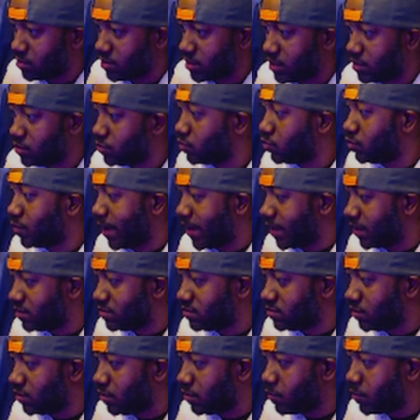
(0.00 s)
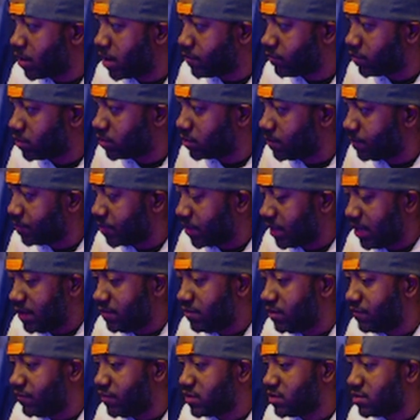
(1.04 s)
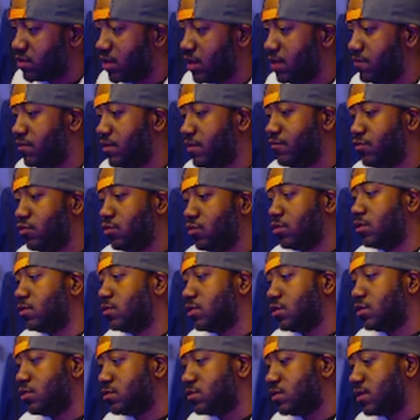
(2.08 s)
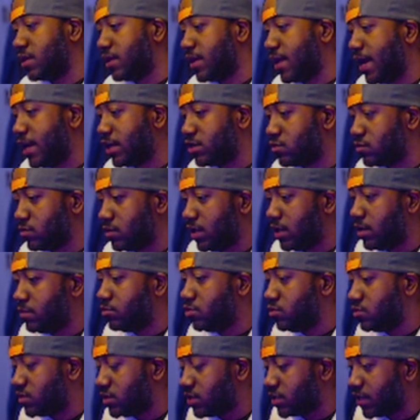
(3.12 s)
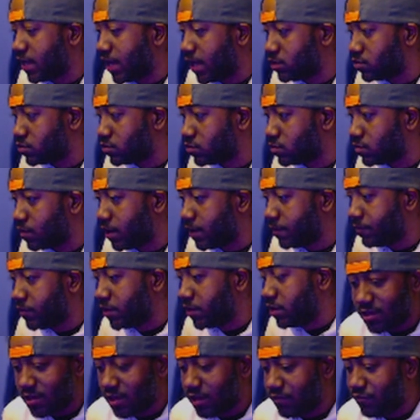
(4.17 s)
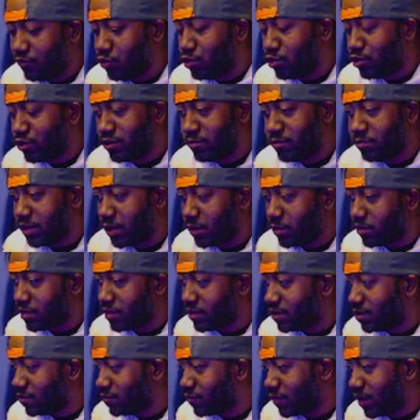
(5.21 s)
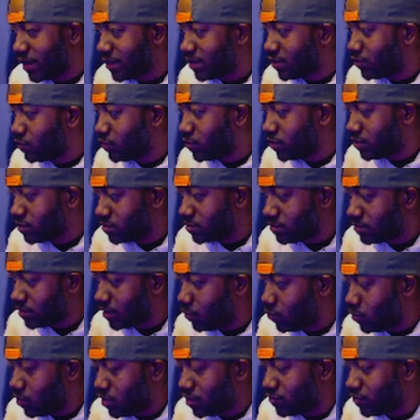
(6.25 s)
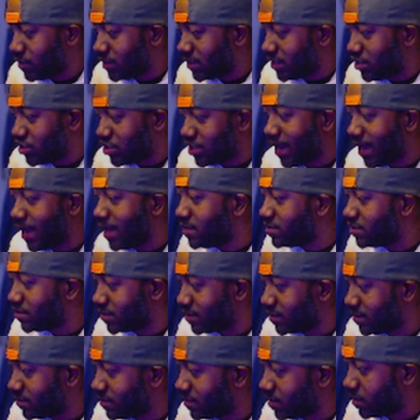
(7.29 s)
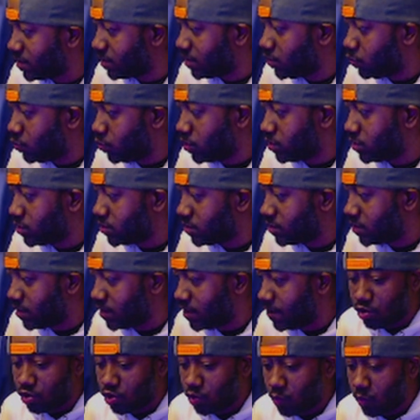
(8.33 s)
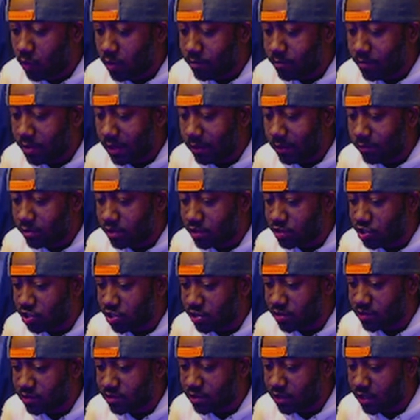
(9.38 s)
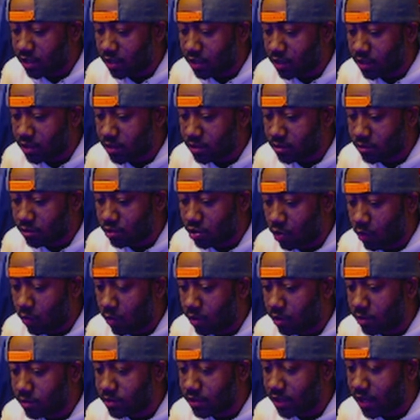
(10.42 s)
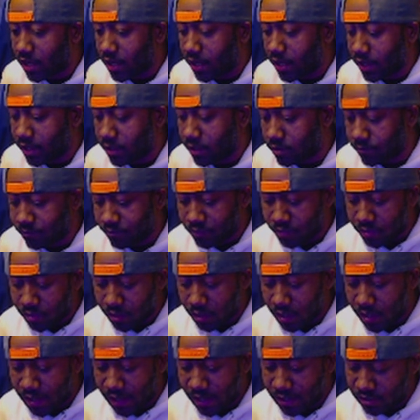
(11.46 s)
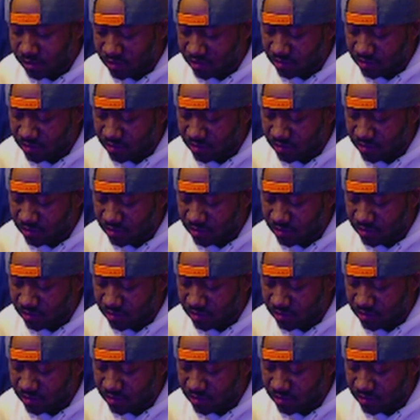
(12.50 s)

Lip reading: in ranked or whatever. Even if you can only use it in casual, let them use it in casual, right? If you could play with it in ranked, it wouldn't really change anything. You wouldn't be able to just go online and just